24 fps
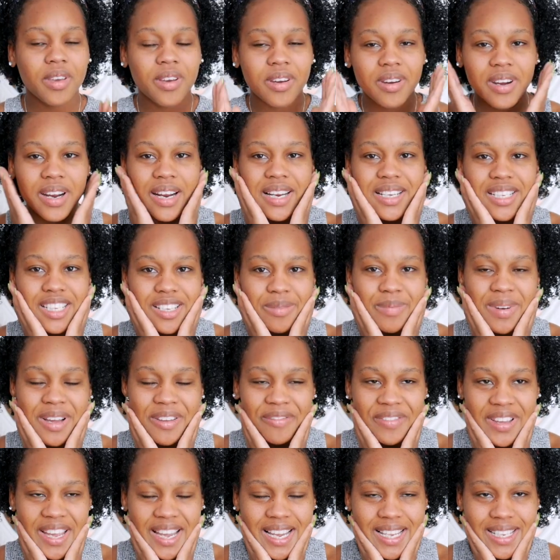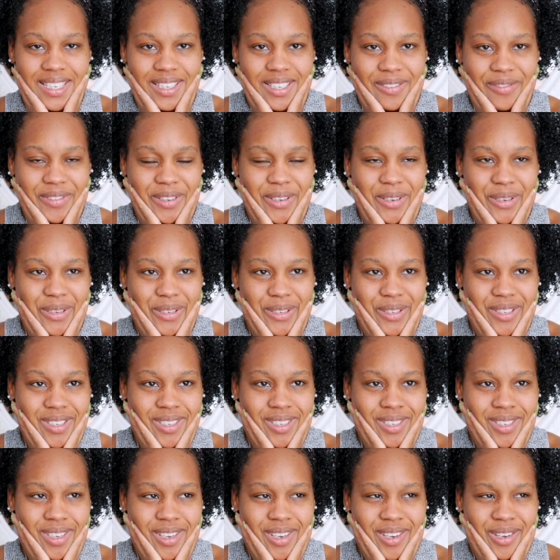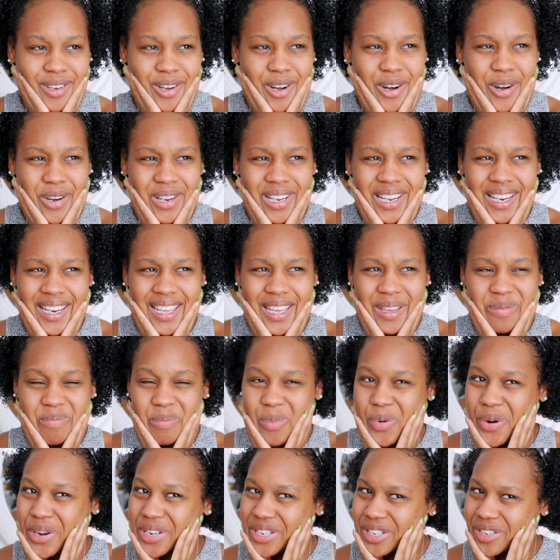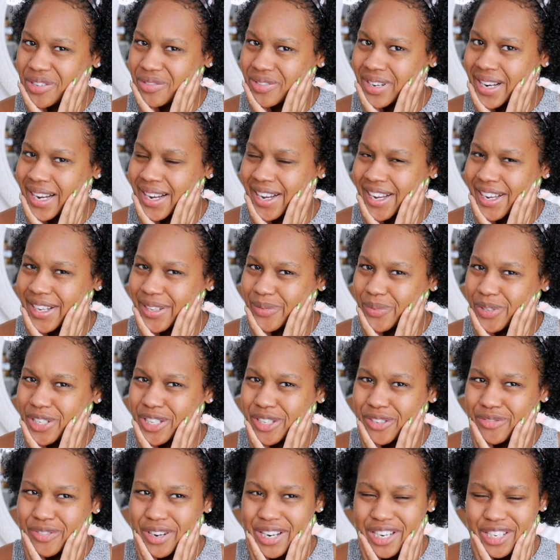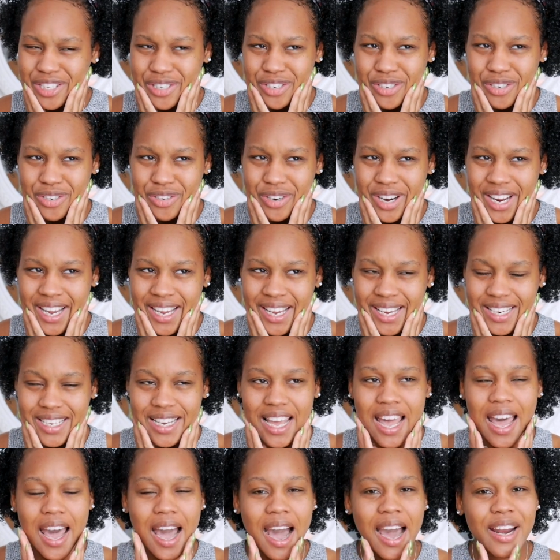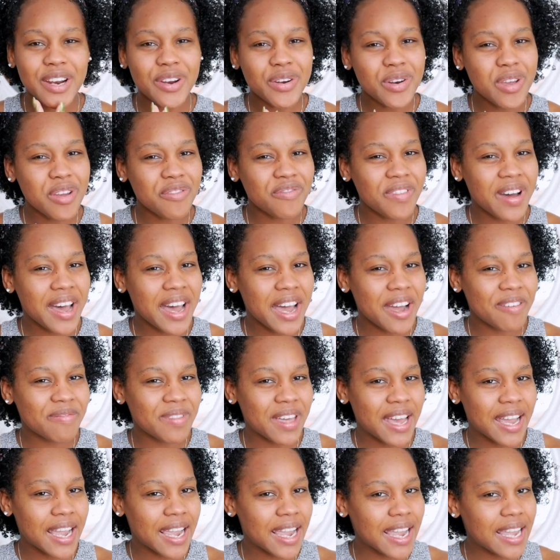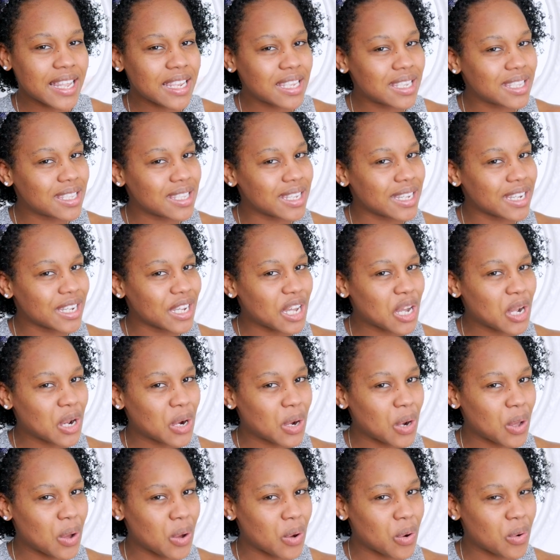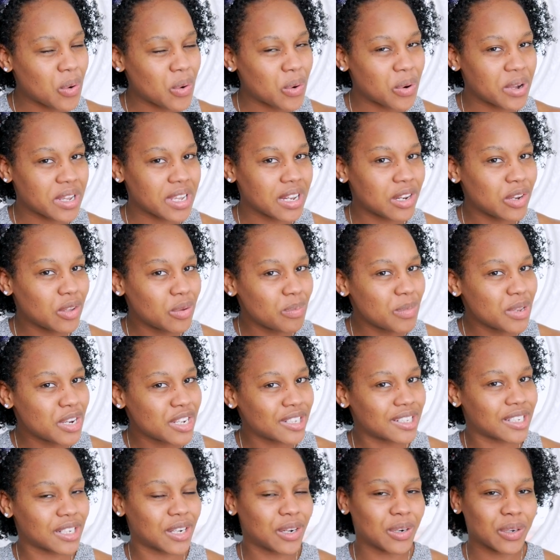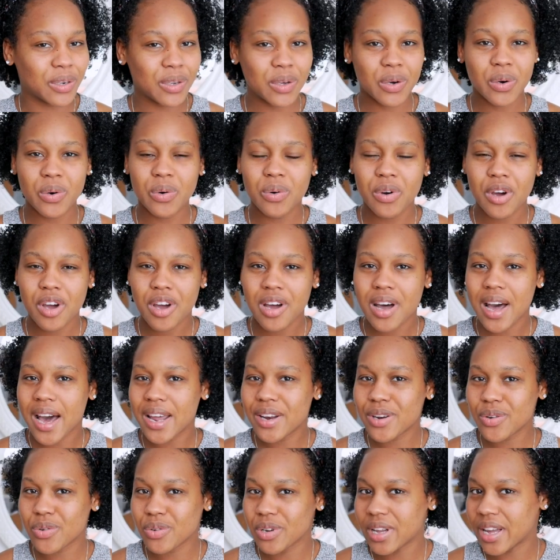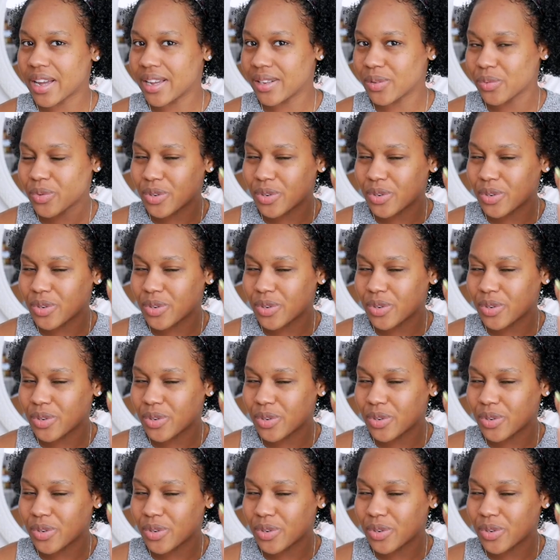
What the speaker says: All right, so my face feels oddly moisturized, which is very strange. I don't know if I have that instant glow or luminous glow. I don't know, guys.